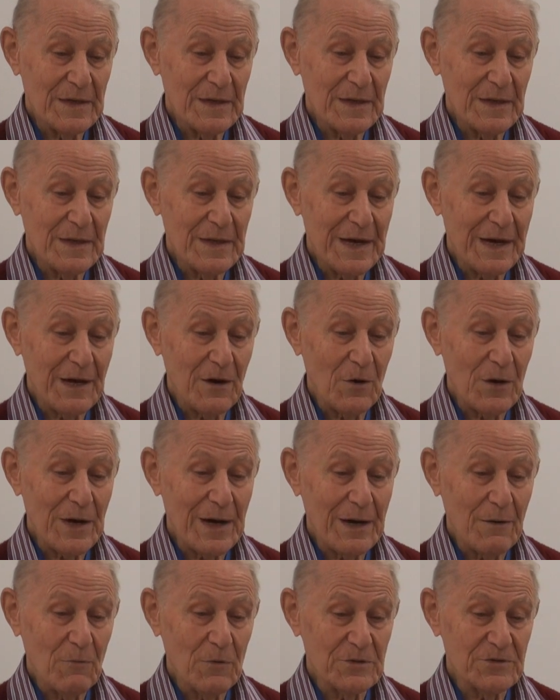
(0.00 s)
Now,
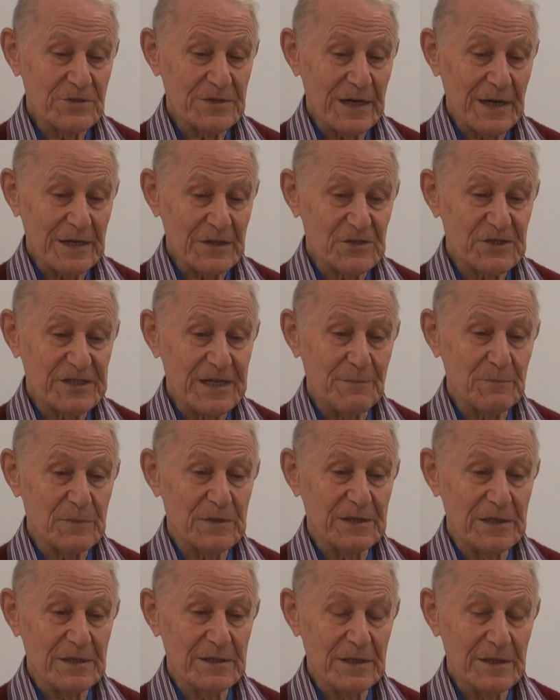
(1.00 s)
I was
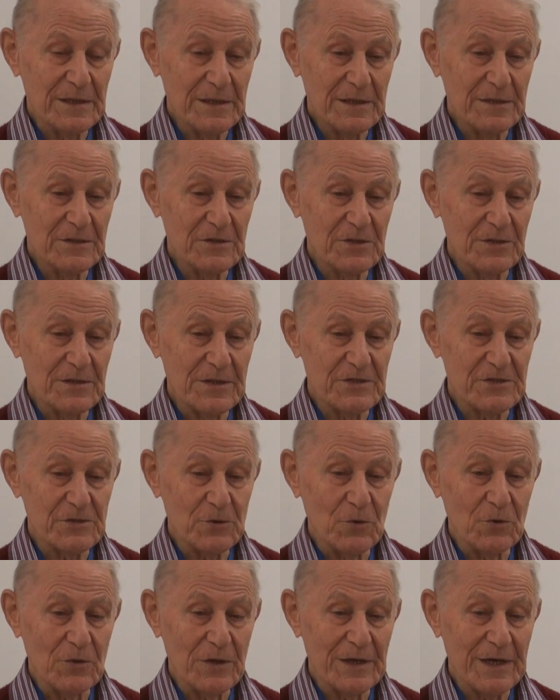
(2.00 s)
accepted into this
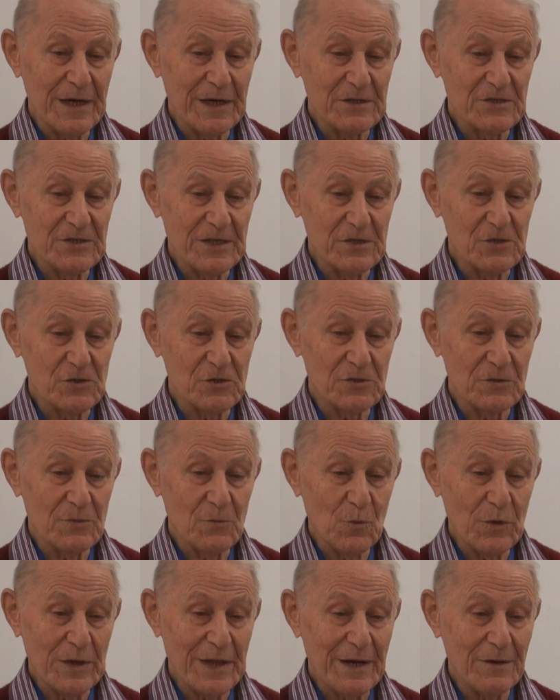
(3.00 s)

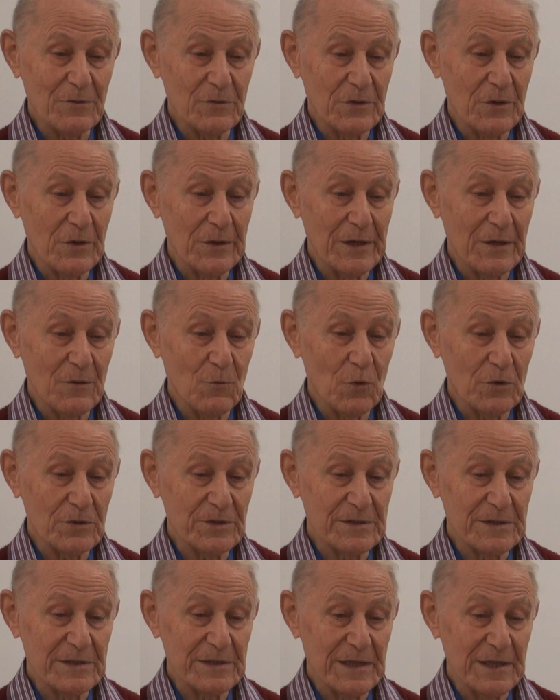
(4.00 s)
organization without knowing what
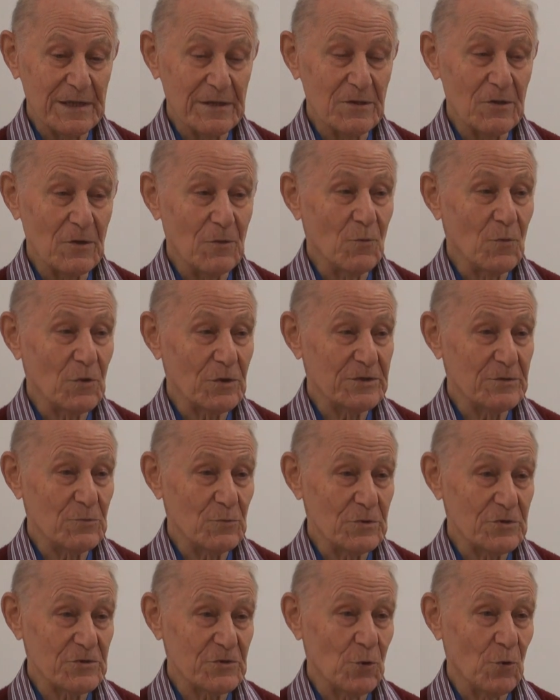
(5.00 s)
it did and what it
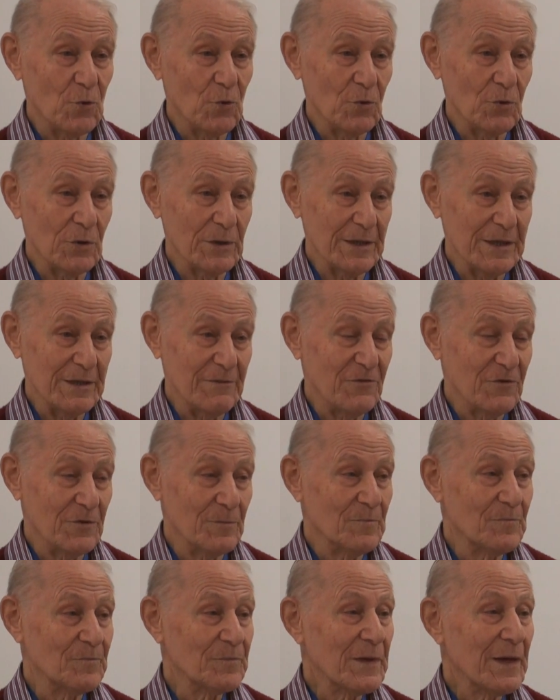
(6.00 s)
was called
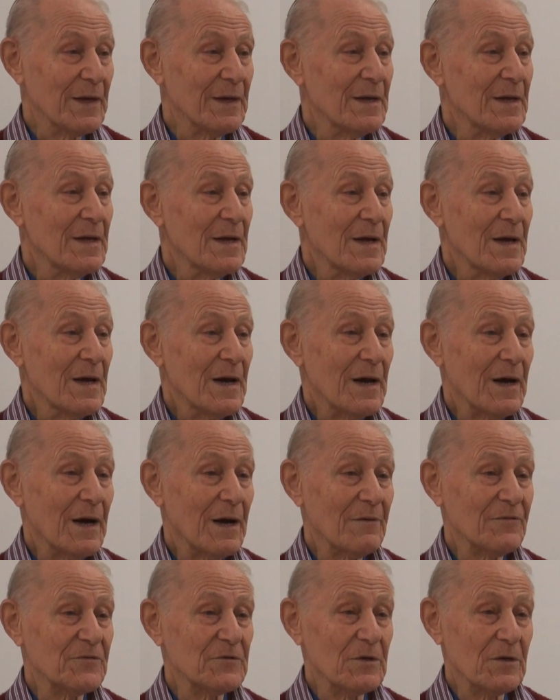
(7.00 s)
even,
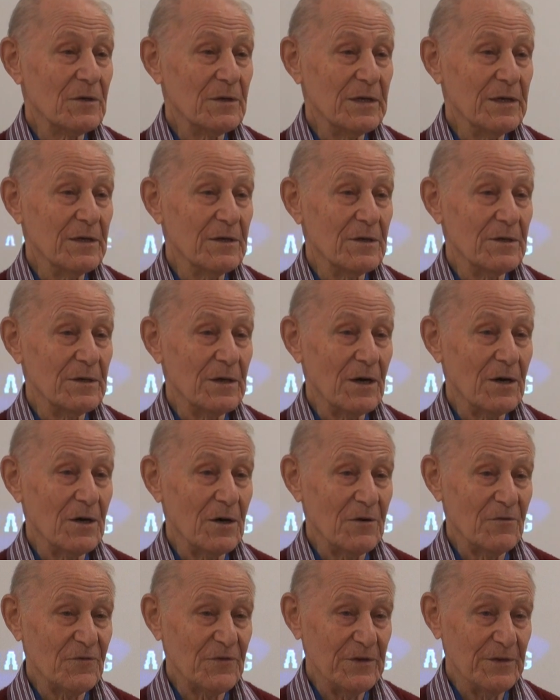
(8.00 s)
after a year and a
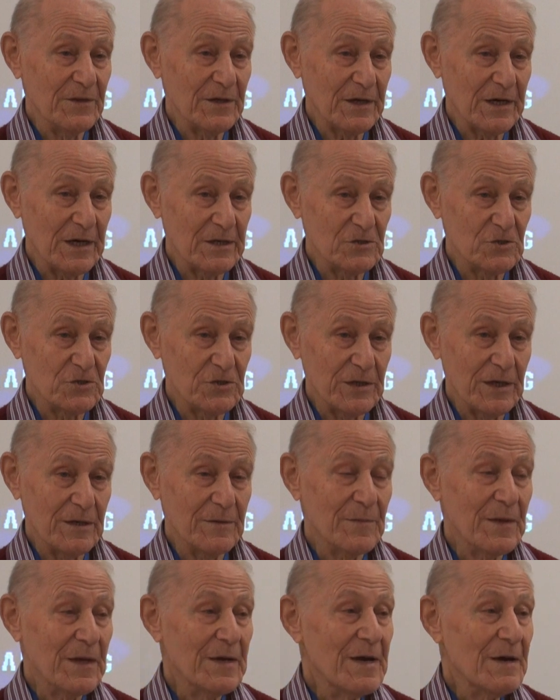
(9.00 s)
half in the country.
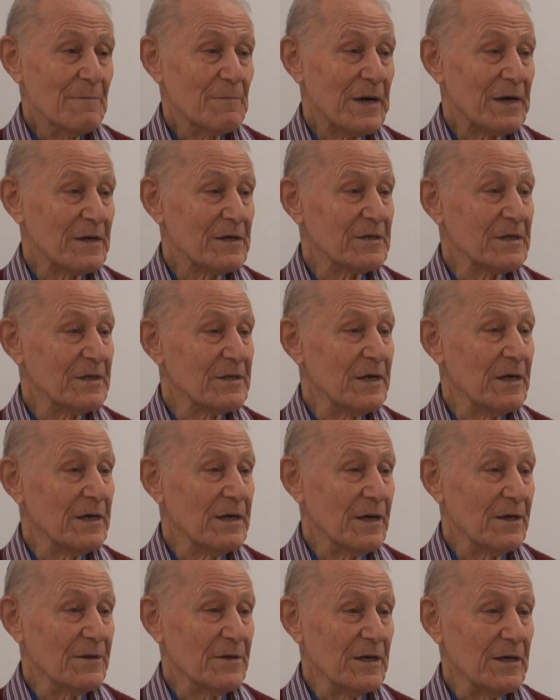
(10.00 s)

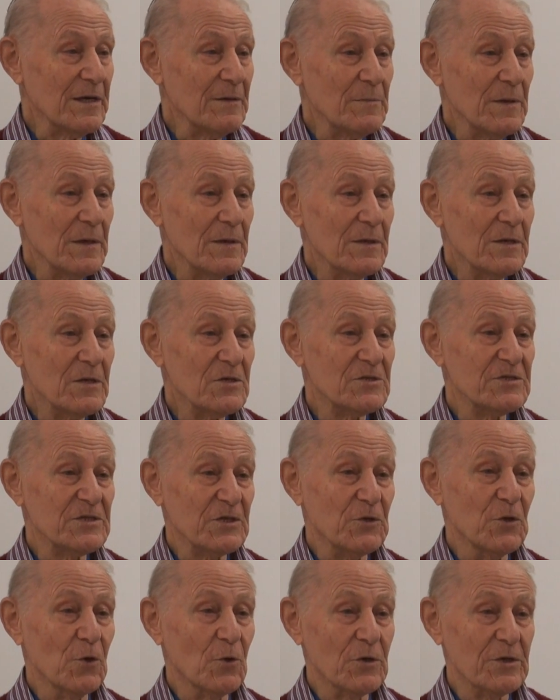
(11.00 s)
Apparently, the
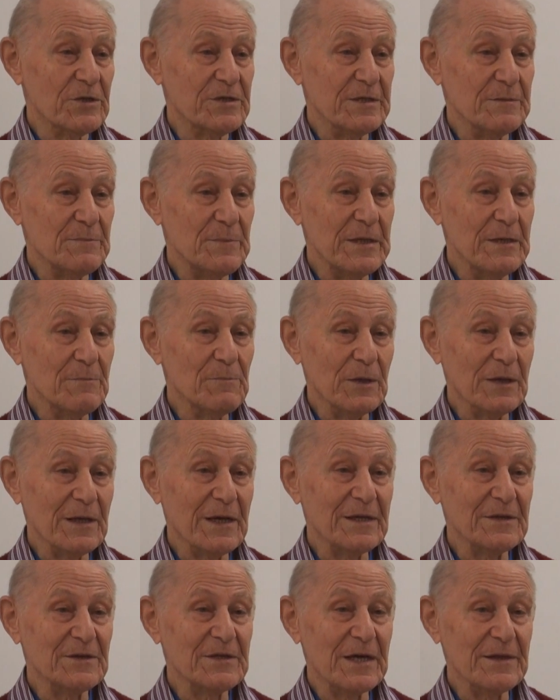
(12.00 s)
security people
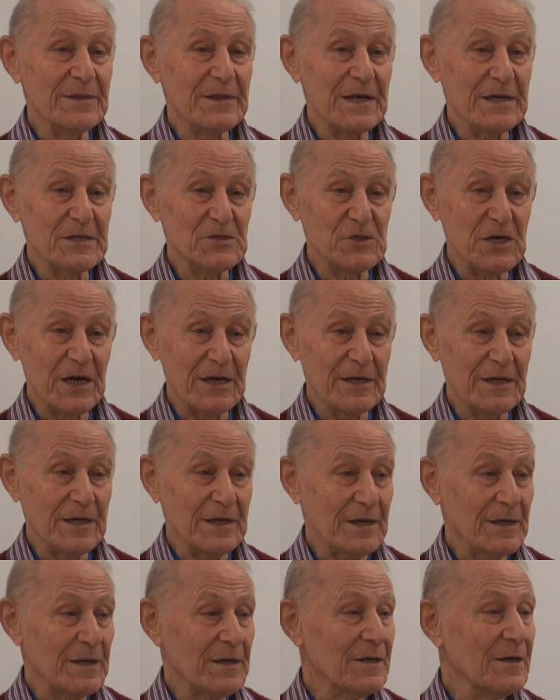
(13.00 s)
had done their
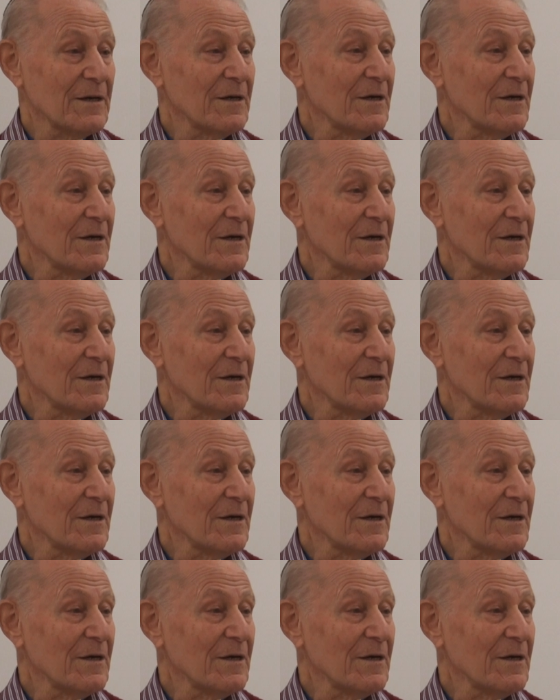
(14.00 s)
checking